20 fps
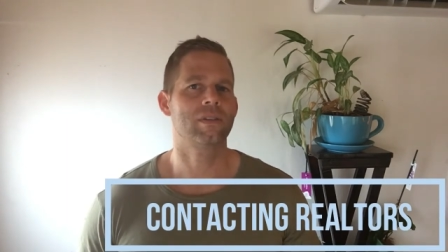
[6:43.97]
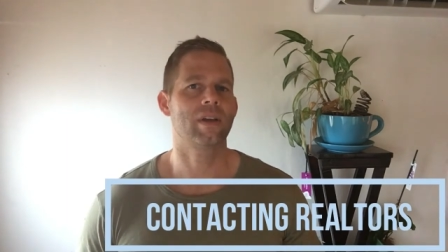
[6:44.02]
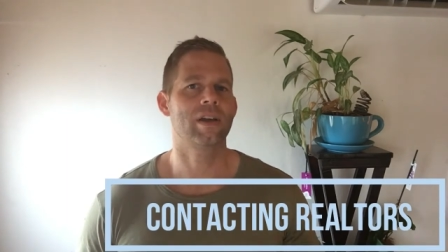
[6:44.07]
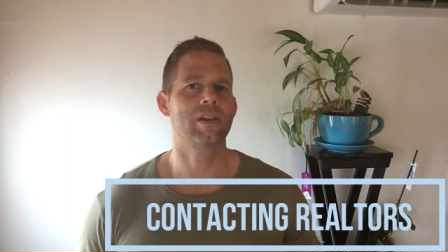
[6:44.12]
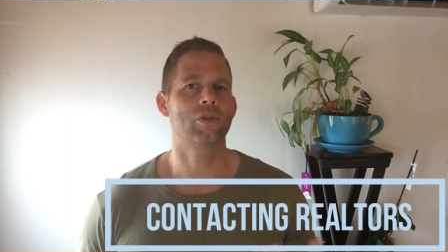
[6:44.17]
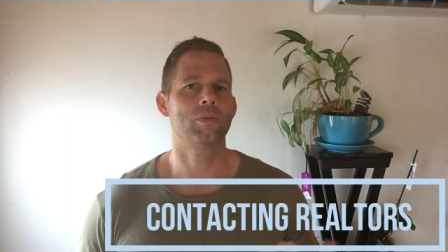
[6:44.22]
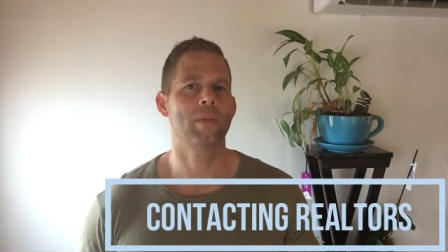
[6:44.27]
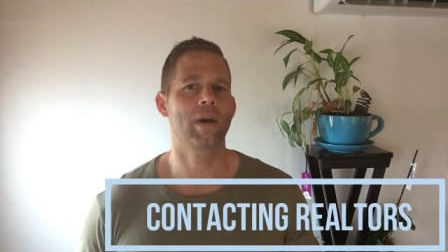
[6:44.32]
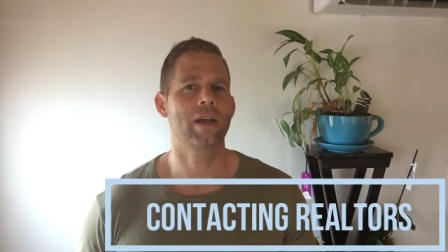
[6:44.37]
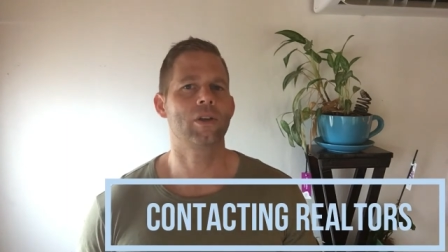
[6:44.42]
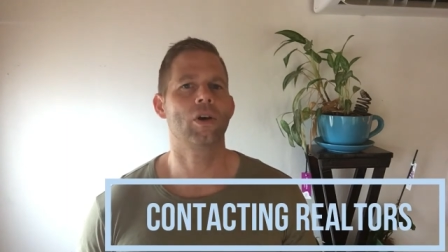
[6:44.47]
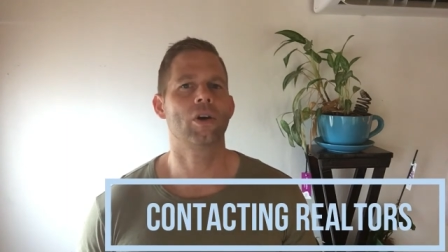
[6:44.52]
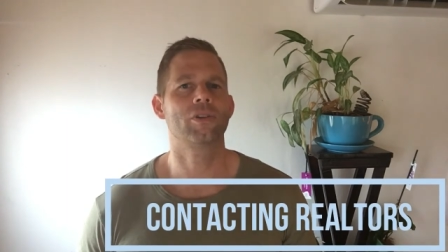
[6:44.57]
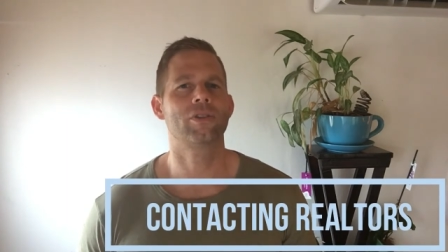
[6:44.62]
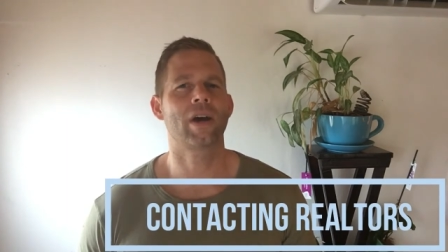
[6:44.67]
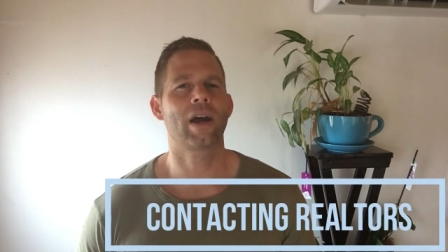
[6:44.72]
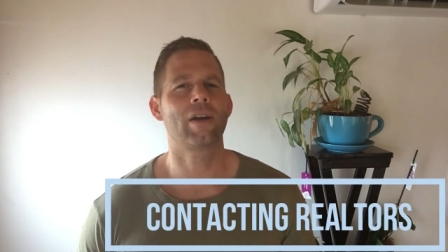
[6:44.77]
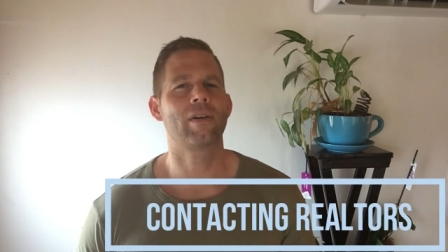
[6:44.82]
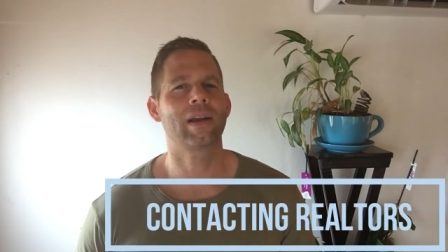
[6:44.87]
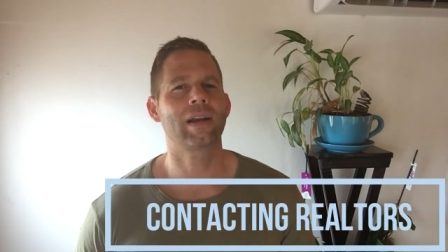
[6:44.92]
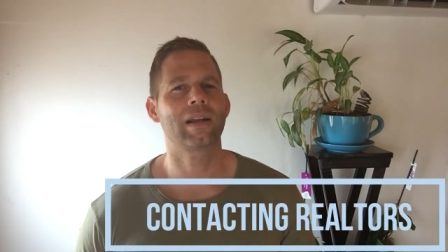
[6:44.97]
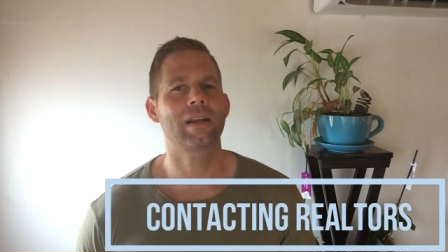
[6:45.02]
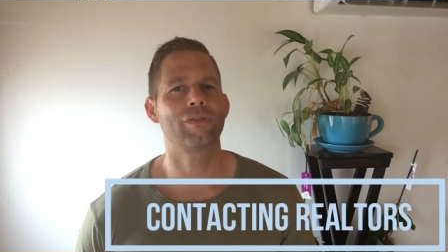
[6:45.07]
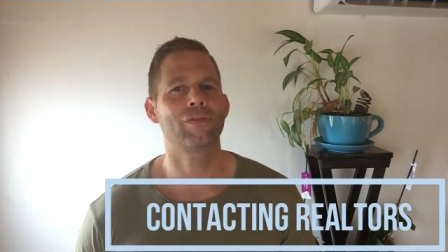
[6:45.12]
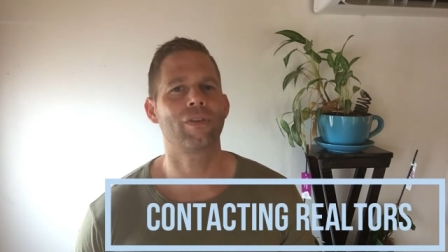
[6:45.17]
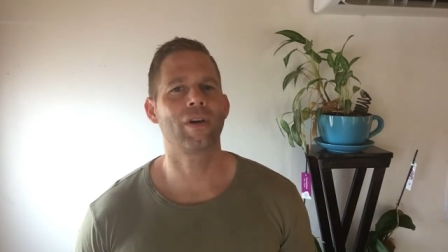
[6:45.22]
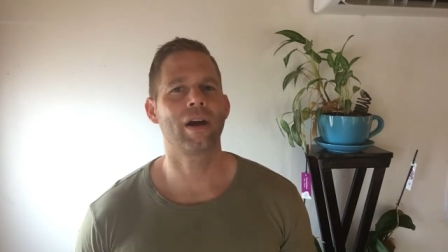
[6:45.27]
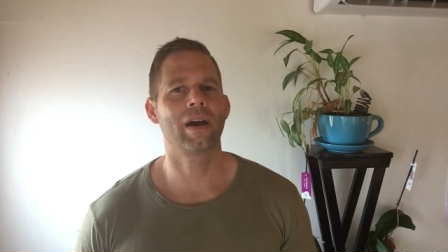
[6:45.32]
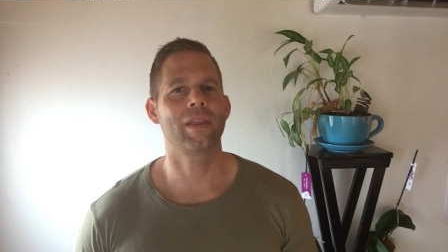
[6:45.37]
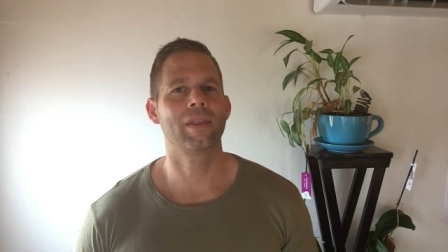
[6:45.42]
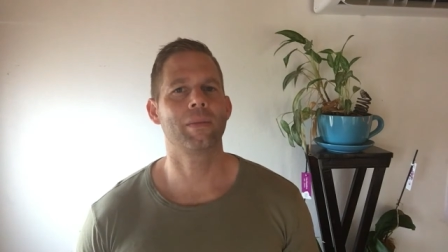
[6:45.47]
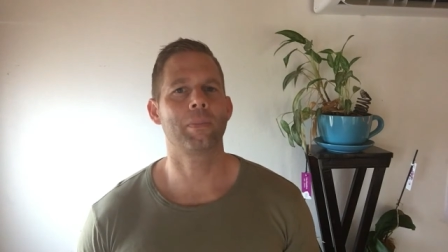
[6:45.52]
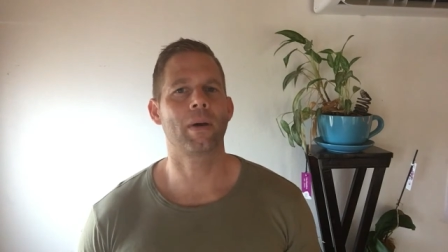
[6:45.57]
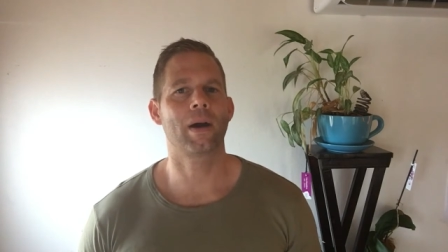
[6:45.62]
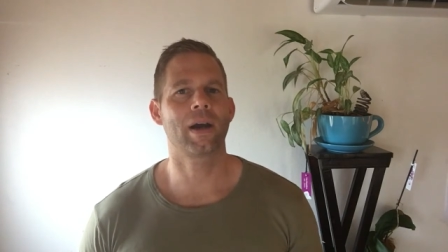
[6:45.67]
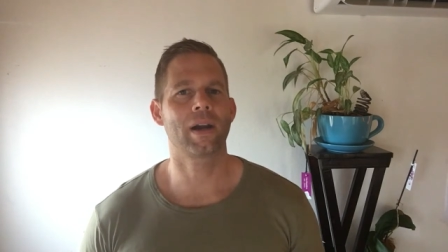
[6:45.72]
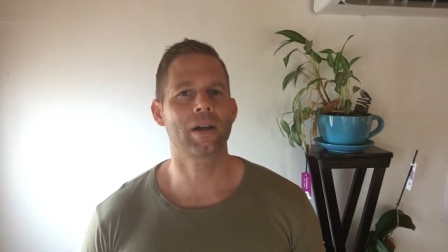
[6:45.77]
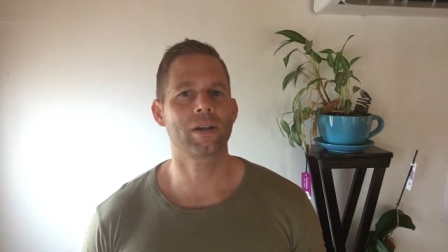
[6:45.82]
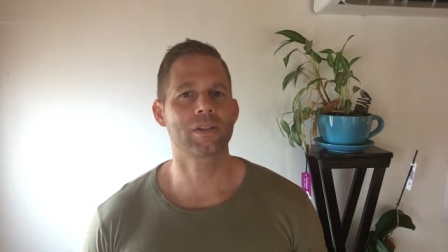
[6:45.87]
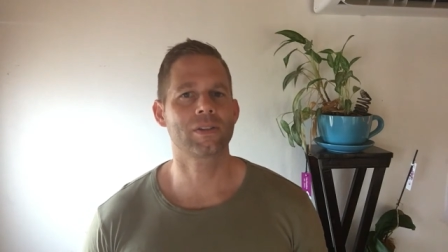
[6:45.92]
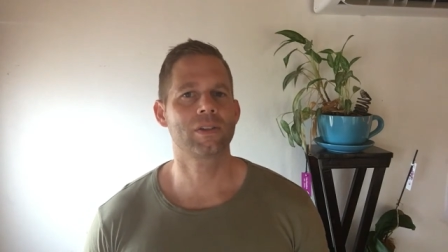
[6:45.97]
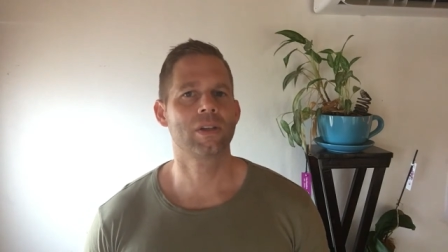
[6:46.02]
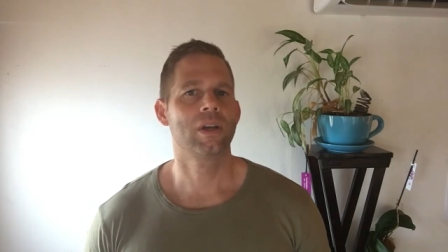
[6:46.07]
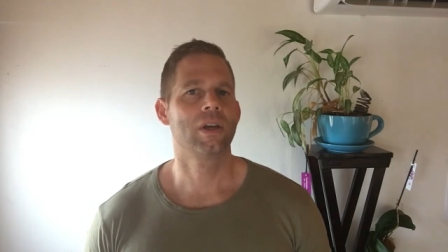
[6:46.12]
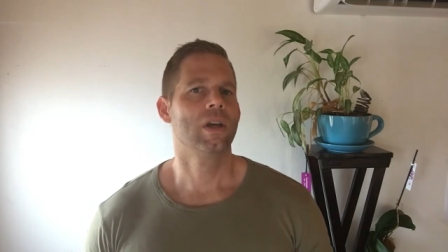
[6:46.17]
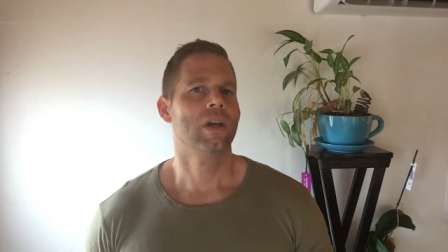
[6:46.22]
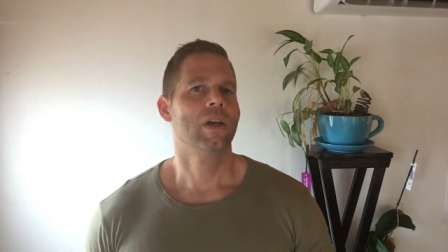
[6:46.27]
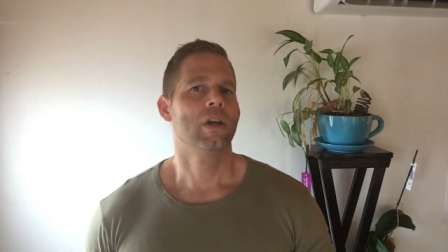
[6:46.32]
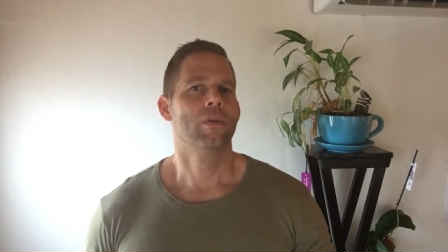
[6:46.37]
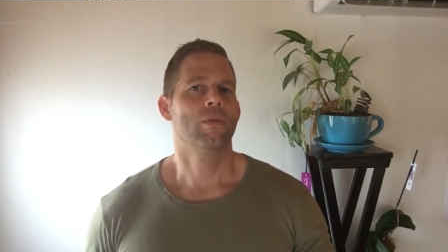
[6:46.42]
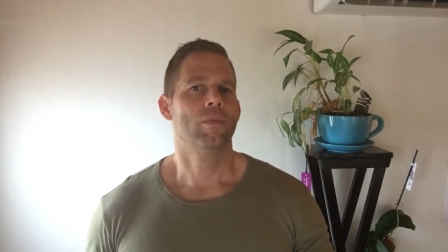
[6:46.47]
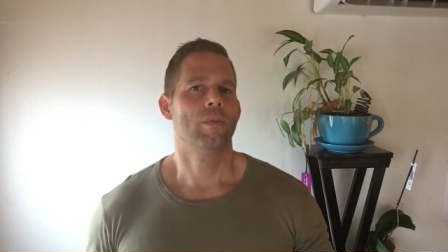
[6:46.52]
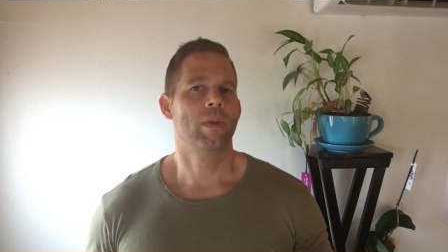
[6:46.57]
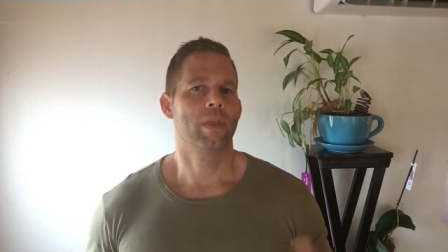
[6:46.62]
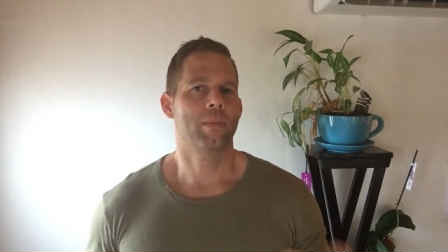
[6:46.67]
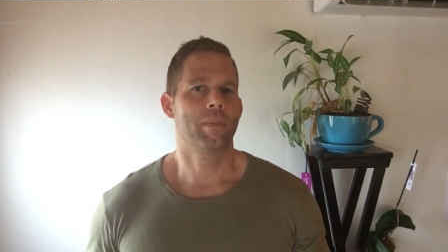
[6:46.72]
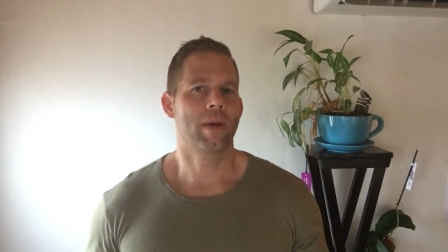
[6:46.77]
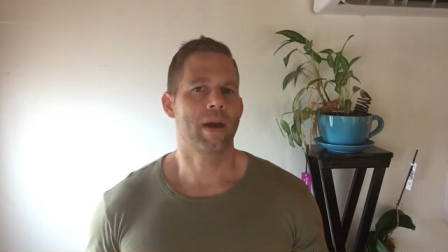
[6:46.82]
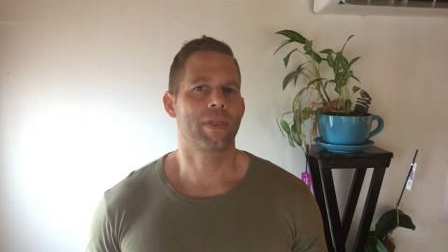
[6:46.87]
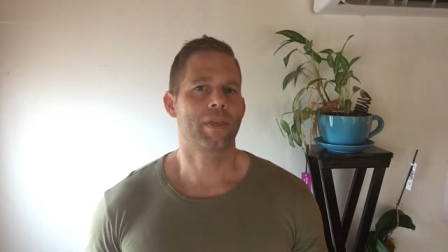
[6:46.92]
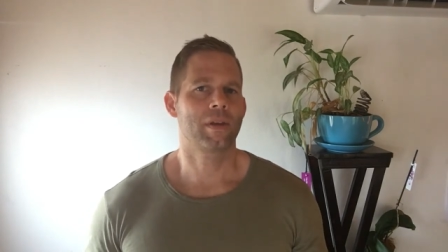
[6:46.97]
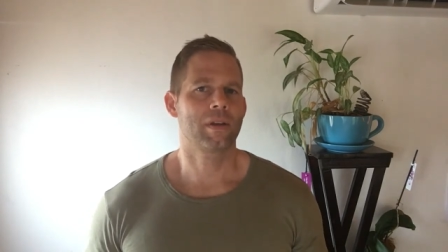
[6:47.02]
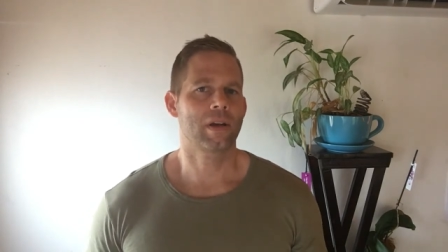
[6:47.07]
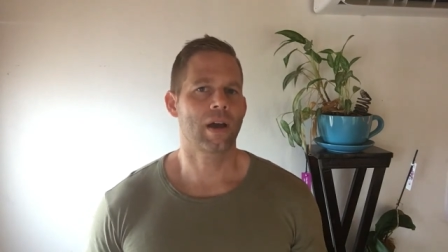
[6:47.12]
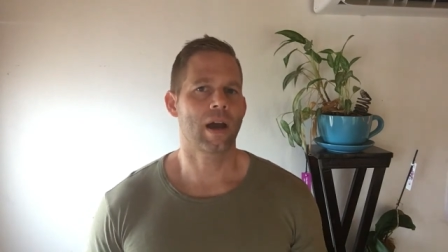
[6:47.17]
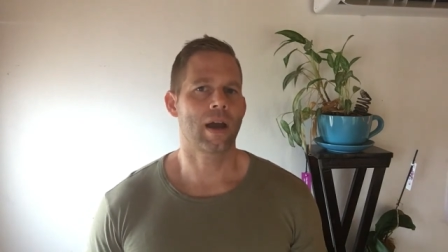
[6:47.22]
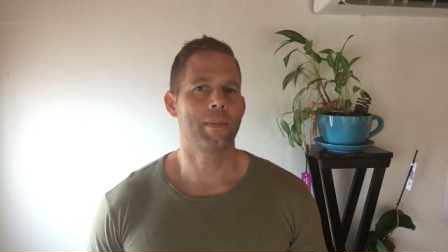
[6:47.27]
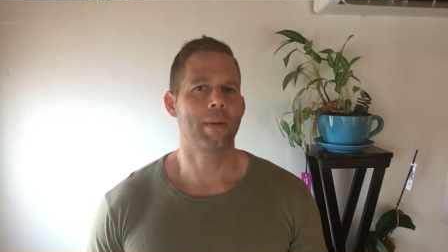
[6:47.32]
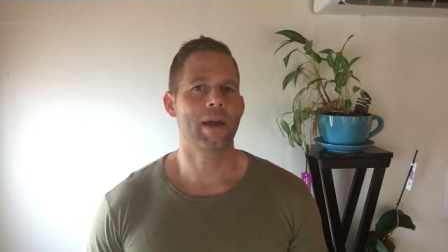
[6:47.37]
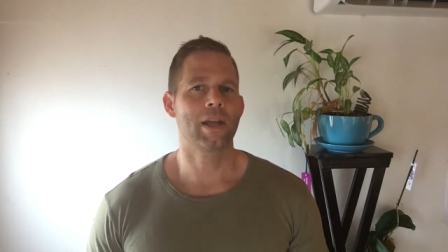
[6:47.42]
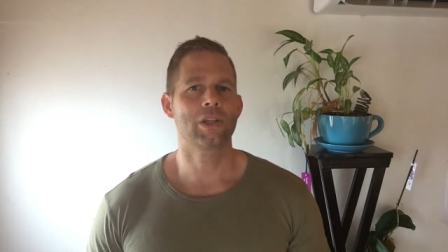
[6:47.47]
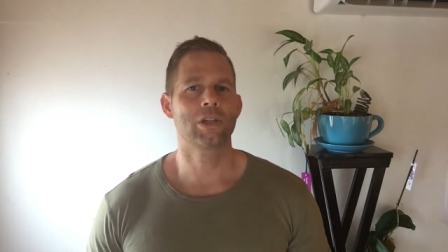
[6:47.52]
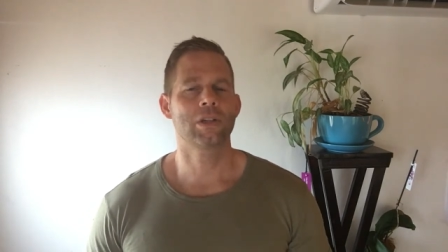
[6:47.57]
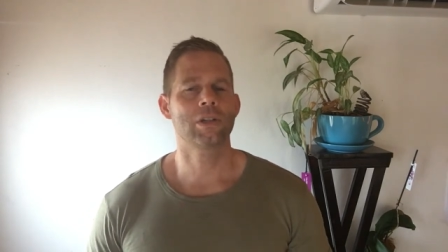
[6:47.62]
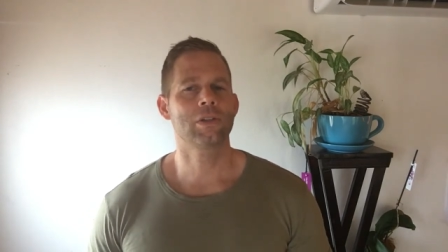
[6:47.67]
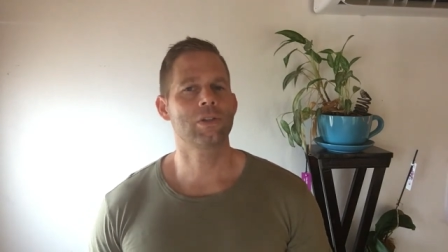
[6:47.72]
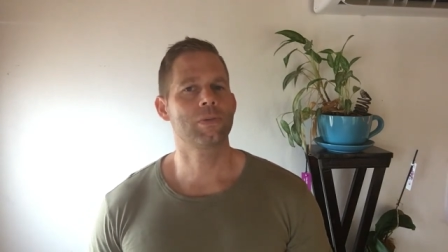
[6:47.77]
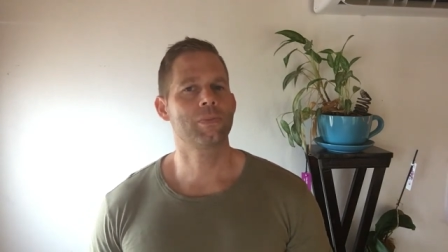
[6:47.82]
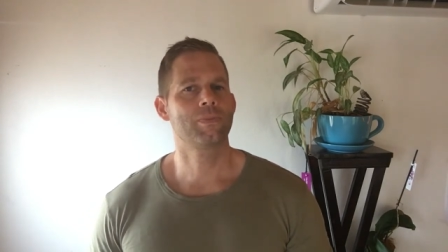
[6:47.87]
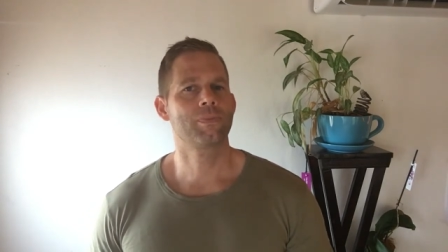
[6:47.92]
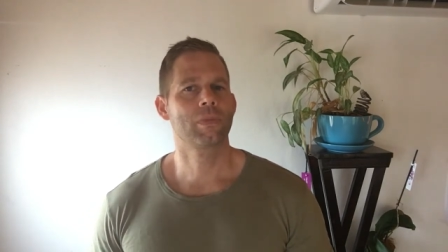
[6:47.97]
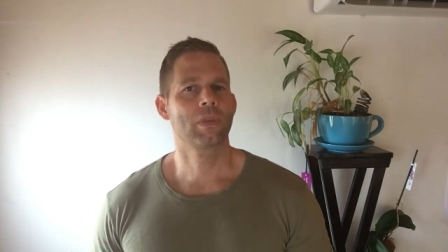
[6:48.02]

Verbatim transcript: that you may not directly find the buyers with the method I mentioned,